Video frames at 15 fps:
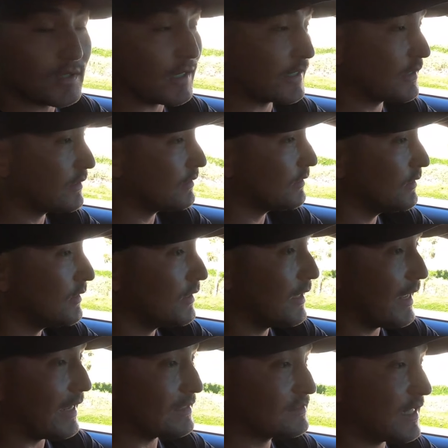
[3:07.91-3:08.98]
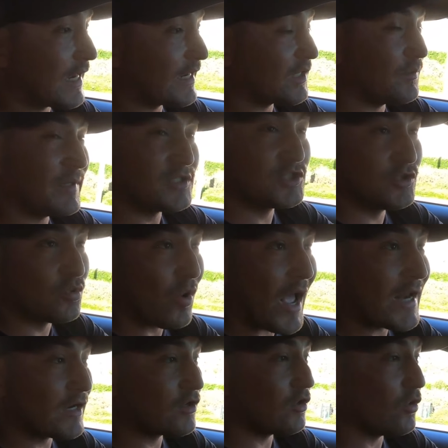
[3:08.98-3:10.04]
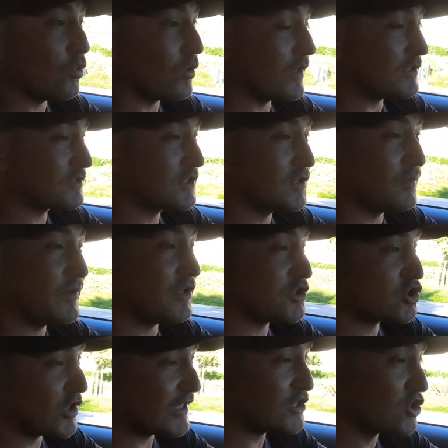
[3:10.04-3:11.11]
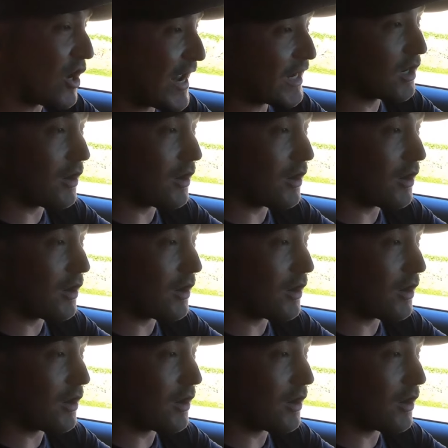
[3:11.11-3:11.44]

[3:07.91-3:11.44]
Like, it's not going to be too radical where it's going to be a straight drag